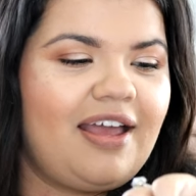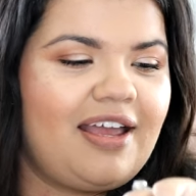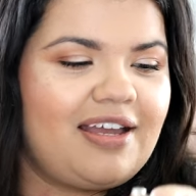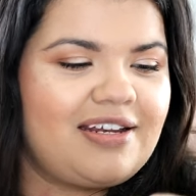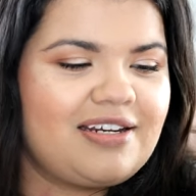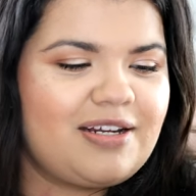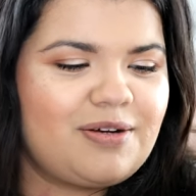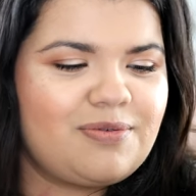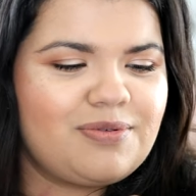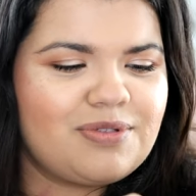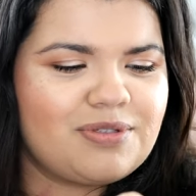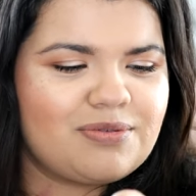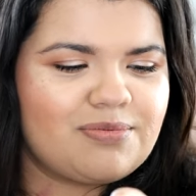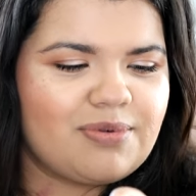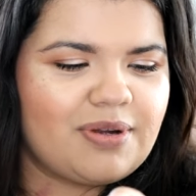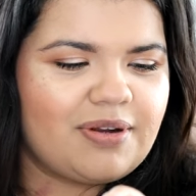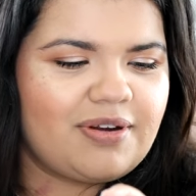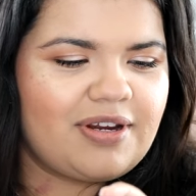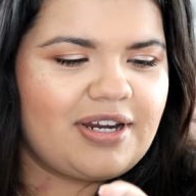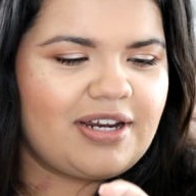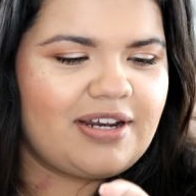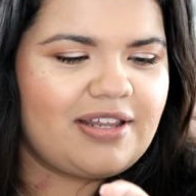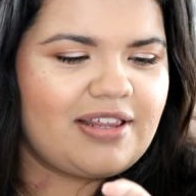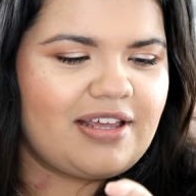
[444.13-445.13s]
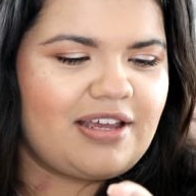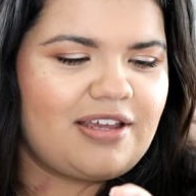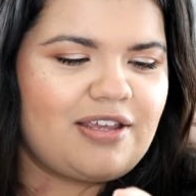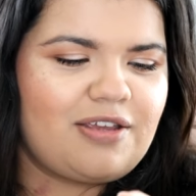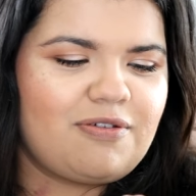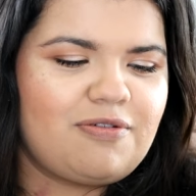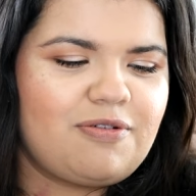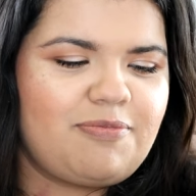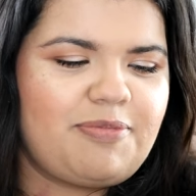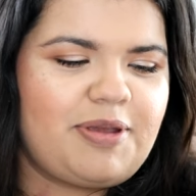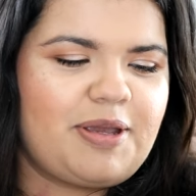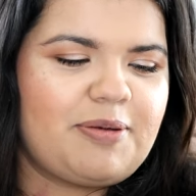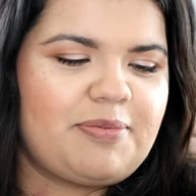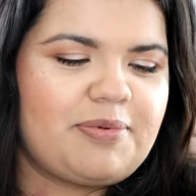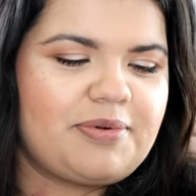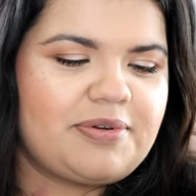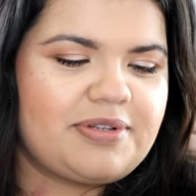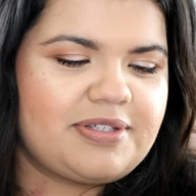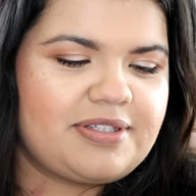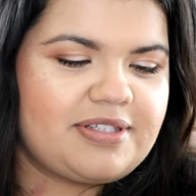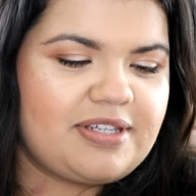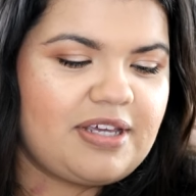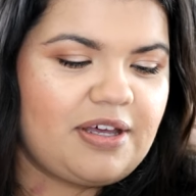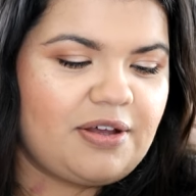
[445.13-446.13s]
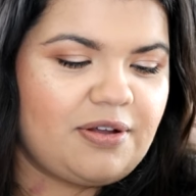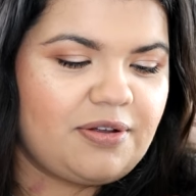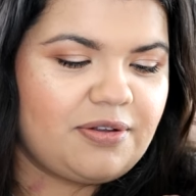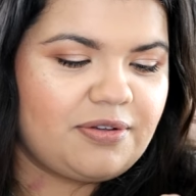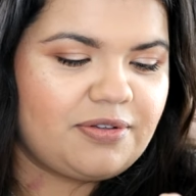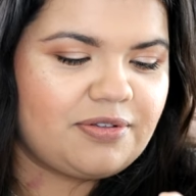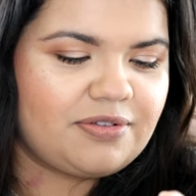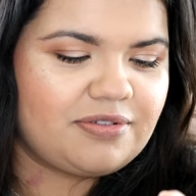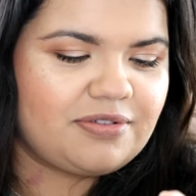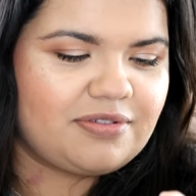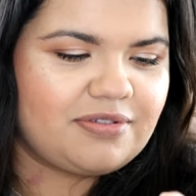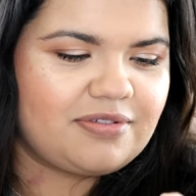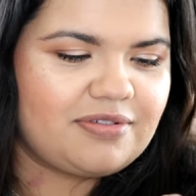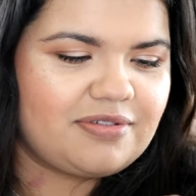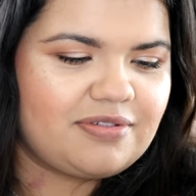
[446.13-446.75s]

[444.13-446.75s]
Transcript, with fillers: And I was worried that you would be able to tell